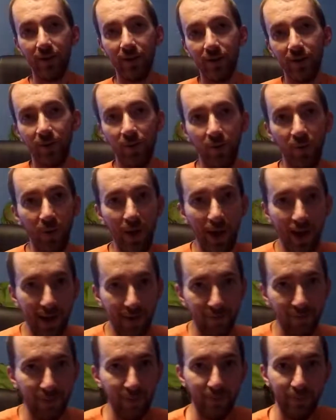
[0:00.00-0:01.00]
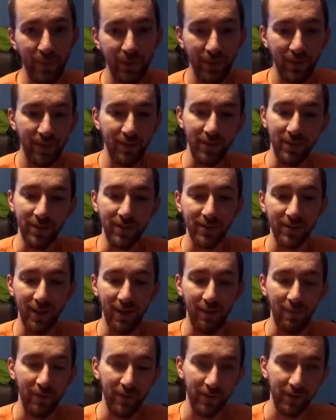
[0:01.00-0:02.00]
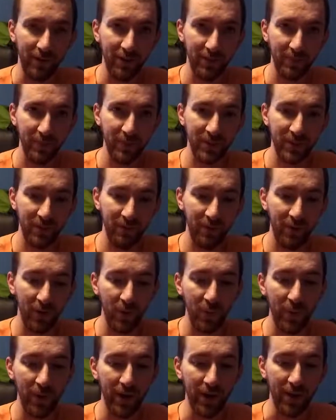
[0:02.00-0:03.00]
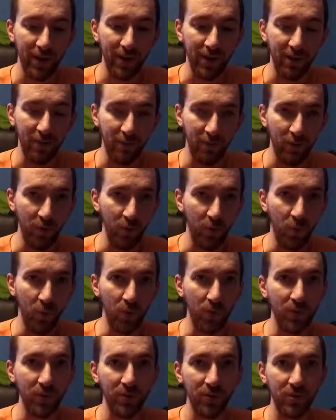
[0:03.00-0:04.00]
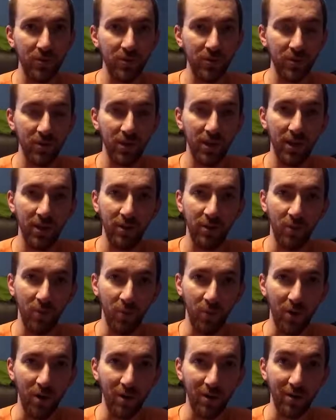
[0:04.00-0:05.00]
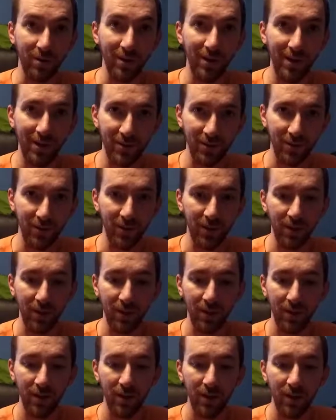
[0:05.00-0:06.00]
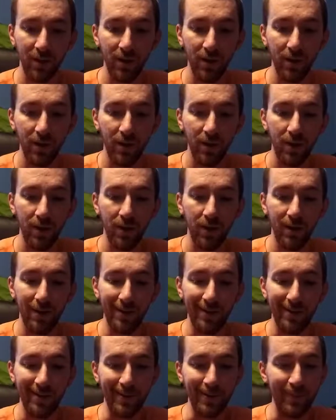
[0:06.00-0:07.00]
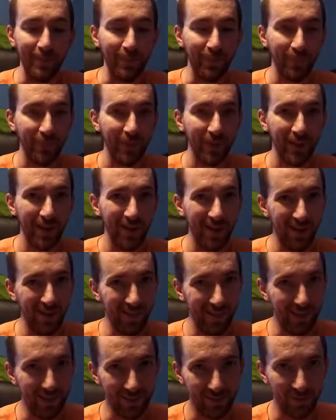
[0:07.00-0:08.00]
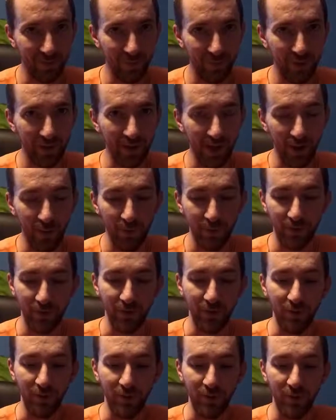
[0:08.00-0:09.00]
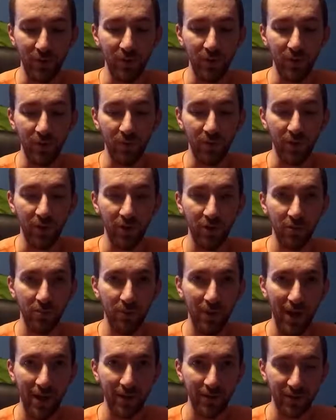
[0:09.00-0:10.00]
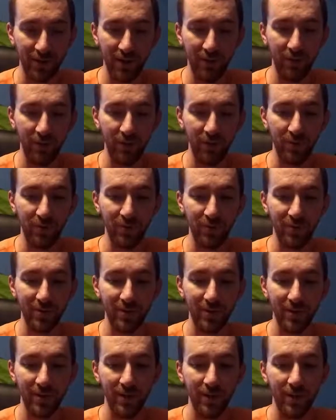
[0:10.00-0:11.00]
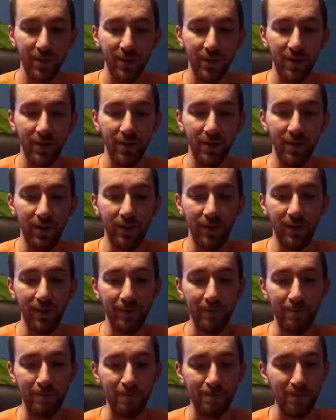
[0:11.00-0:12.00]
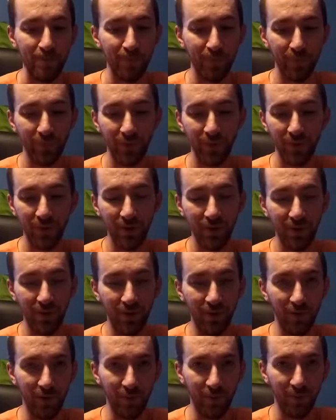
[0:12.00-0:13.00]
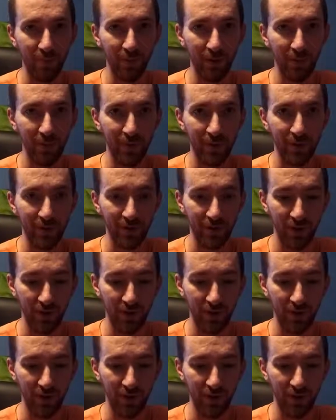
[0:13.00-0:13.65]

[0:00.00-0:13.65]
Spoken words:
you have to bite this a very specific way if you want to get your water easily. And that's something I wasn't used to with other bladders I've used. You can pretty much